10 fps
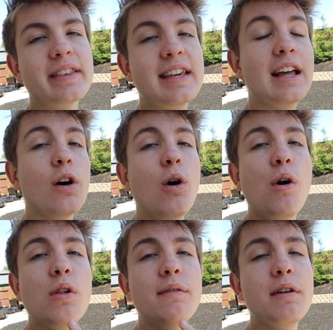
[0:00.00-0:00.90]
get
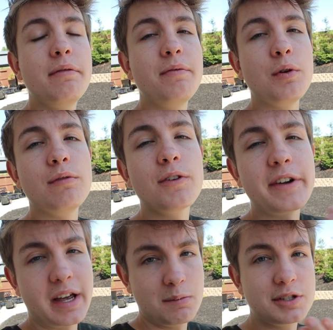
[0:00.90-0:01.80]
all of the food for
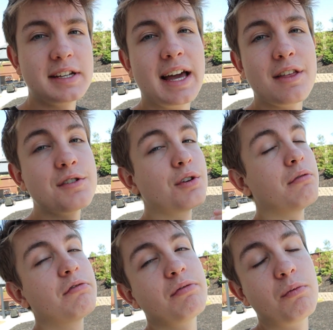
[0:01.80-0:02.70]
your animals together. So
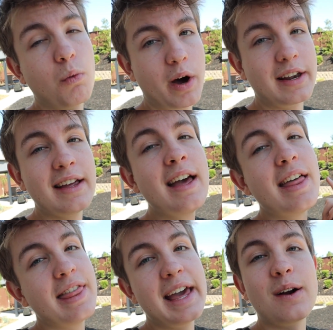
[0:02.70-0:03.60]
one,
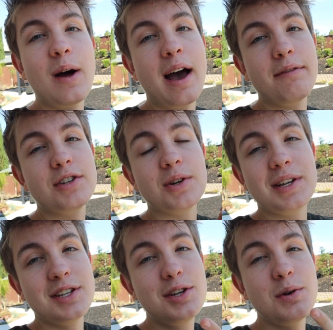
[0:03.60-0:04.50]
they don't have to,
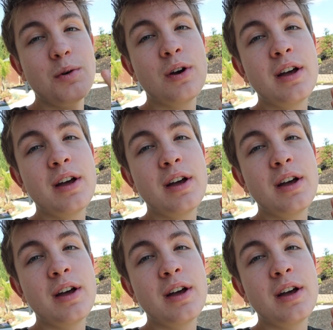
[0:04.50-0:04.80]
and two,